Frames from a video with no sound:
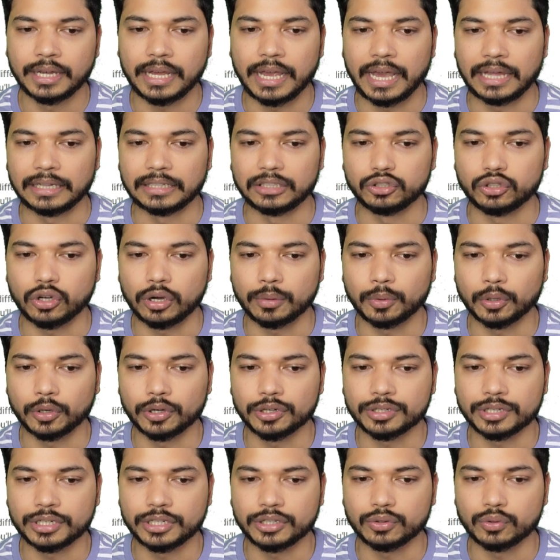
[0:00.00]
and the job
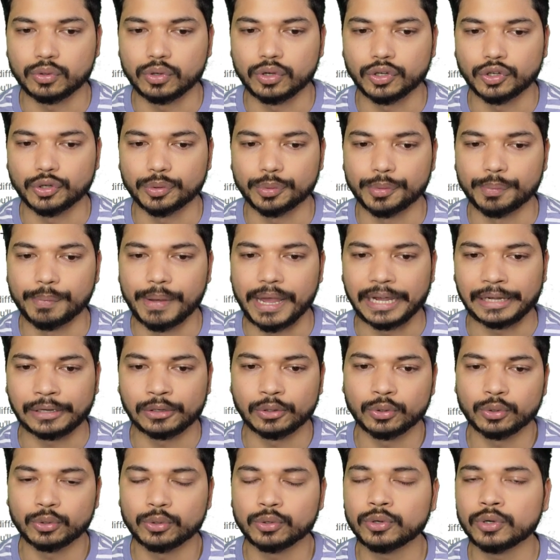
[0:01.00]
location is going to be
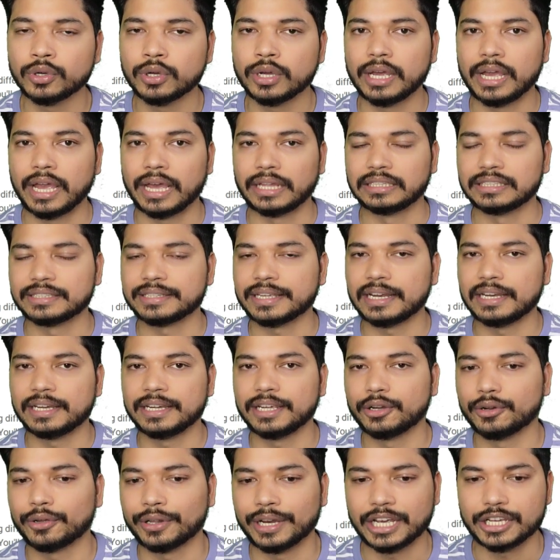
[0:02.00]
Bangalore. And the salary
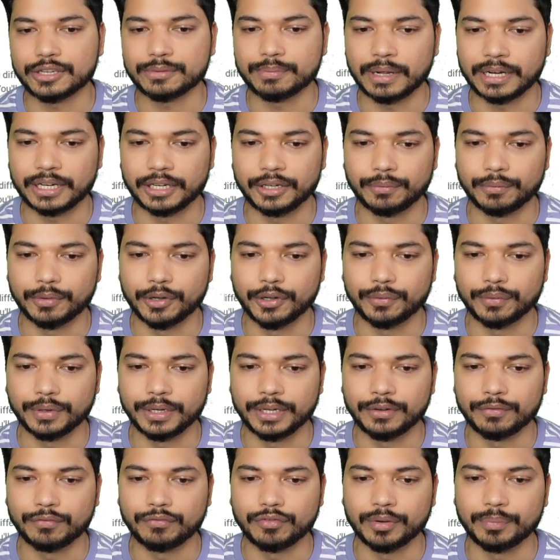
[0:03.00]
here you can expect in
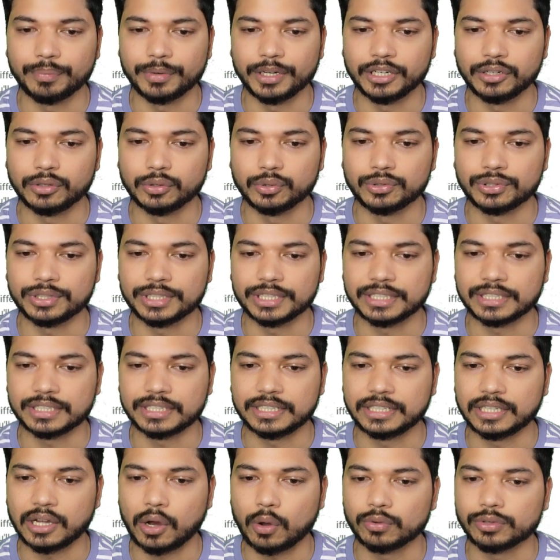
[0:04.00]
between 50 to
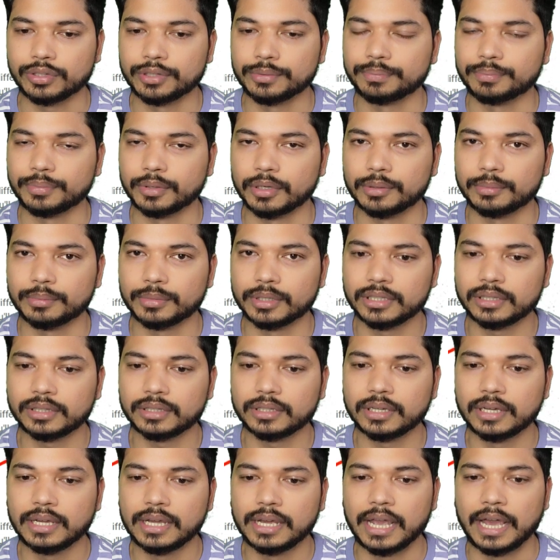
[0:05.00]
60,000 per month.
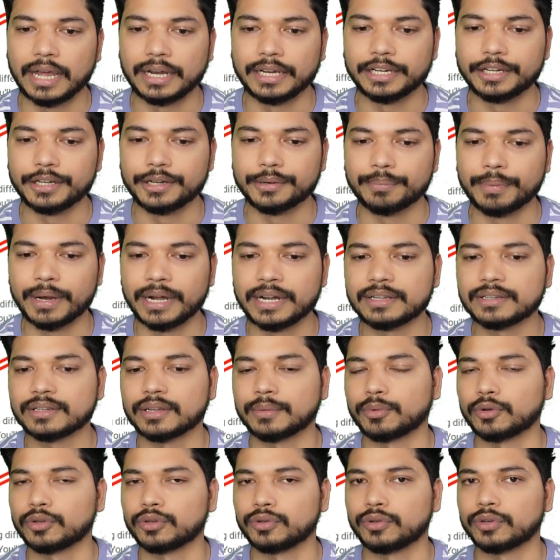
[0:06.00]
And it depends
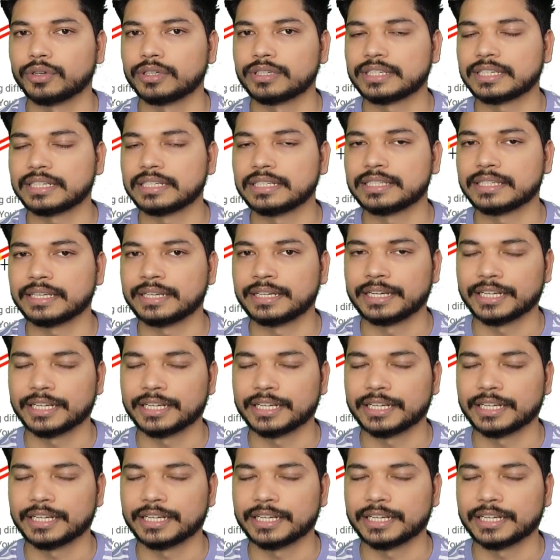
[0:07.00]
upon your skills and